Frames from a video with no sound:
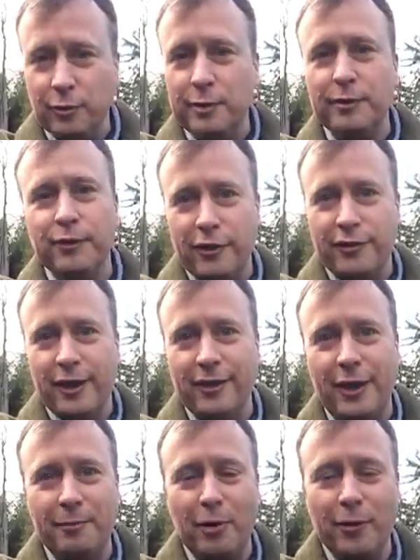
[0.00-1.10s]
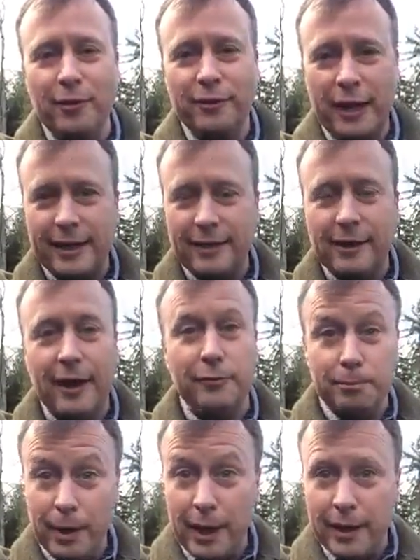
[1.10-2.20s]
will be fleshed out a lot more in the second class,
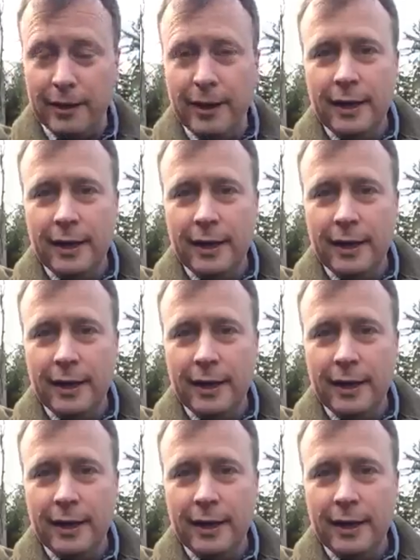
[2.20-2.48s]
but,